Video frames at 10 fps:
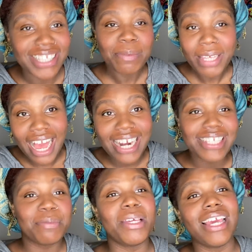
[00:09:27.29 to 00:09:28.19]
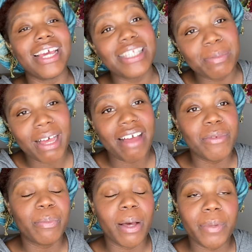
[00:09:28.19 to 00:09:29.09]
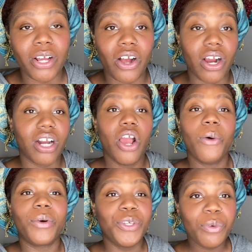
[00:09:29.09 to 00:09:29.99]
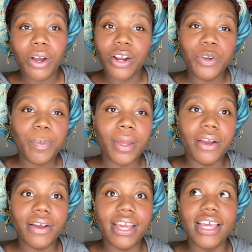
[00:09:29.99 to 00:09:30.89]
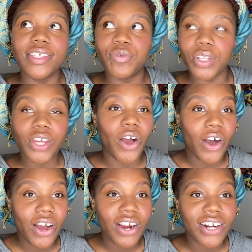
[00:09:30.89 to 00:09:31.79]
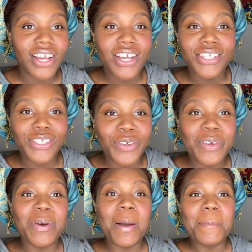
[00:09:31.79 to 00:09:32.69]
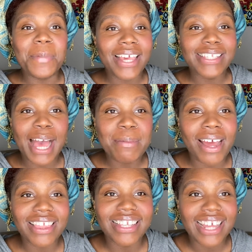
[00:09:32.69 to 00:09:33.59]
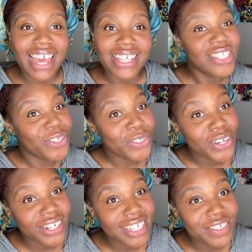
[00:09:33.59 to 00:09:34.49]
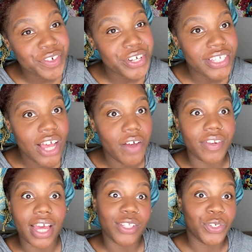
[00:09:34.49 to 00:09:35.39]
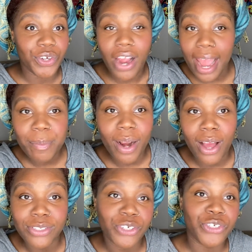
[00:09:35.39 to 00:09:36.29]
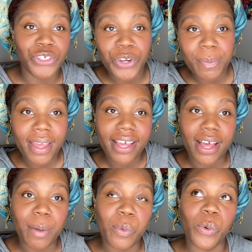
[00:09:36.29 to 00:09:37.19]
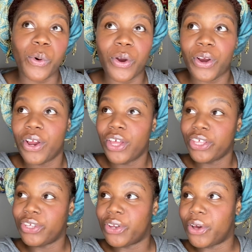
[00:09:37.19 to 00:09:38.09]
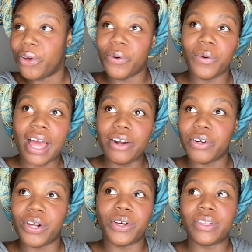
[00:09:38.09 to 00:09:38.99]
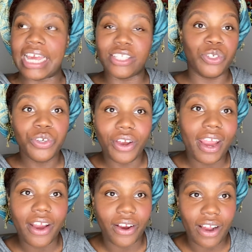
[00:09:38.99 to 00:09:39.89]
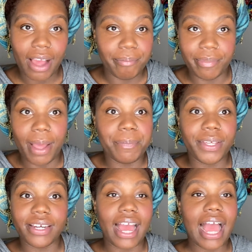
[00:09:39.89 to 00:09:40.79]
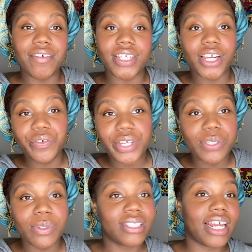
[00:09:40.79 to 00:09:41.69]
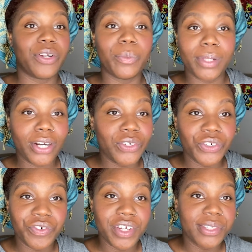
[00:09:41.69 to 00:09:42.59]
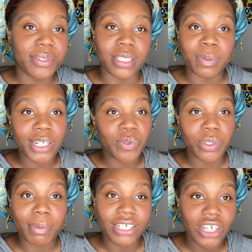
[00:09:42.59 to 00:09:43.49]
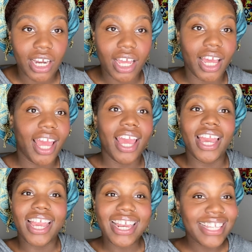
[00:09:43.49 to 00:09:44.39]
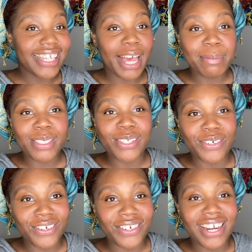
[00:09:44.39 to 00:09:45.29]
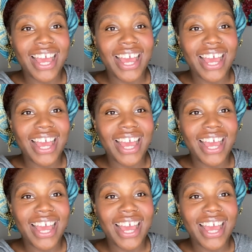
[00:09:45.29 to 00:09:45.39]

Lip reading: To be honest, me and Tamar have been bumming it hard. When you are a new parent, it is really hard to make time out of the day to do certain things for yourself, like do your eyebrows or do your makeup, or, I don't know, like do your hair. I haven't done a retwist, and I don't plan on doing a retwist, especially with my shedding, anytime soon.